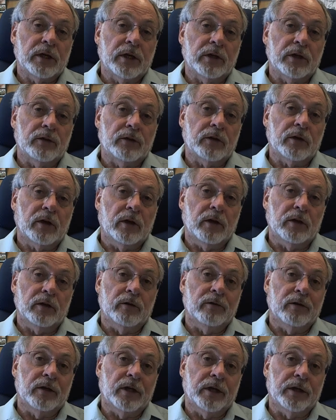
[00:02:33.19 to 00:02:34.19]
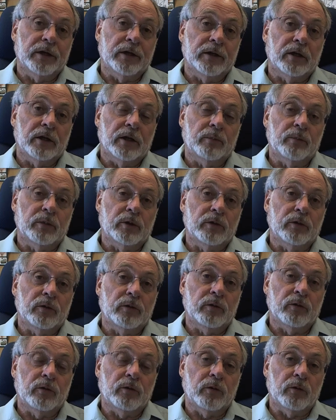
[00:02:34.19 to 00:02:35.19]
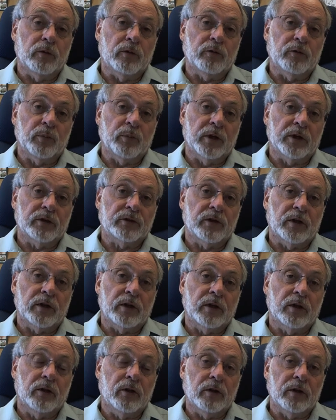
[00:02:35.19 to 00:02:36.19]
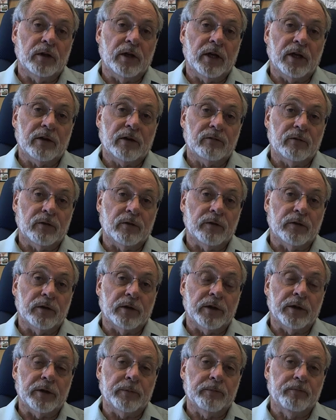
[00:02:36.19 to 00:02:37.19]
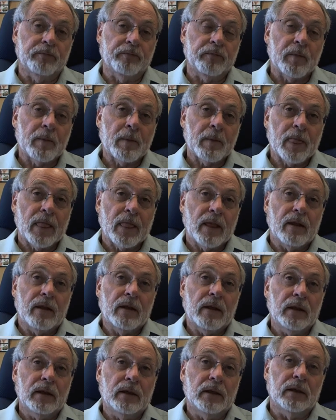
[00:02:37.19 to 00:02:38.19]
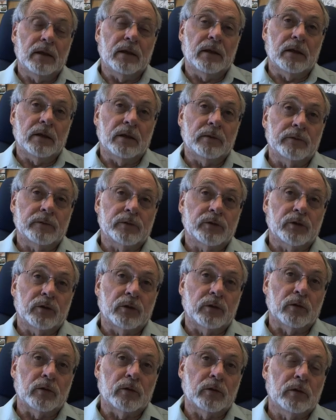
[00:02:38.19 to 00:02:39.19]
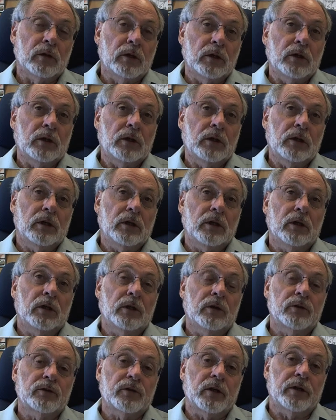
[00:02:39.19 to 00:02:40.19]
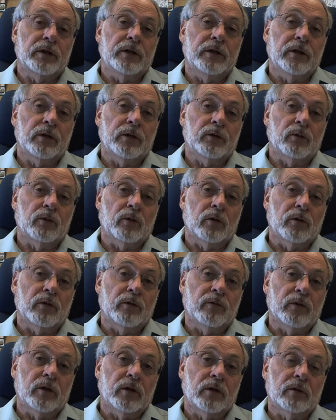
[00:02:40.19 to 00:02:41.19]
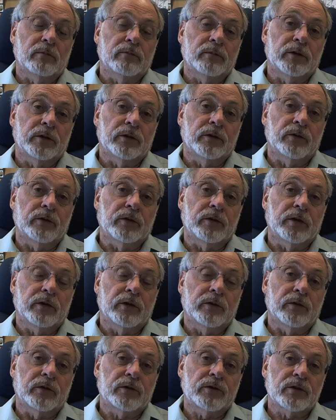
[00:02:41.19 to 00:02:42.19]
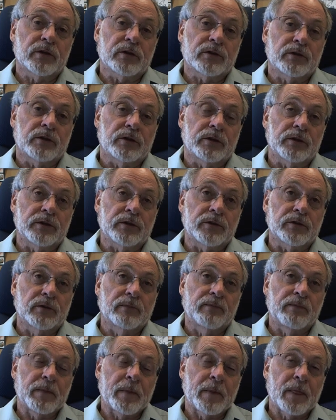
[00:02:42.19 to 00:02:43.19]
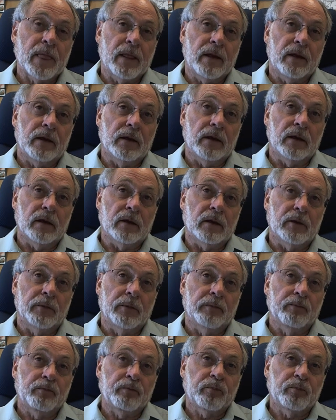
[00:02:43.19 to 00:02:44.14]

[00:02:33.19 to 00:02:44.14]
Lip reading: had to kind of line up and do as best they could after that. And so those ideas were developed in the 60s, and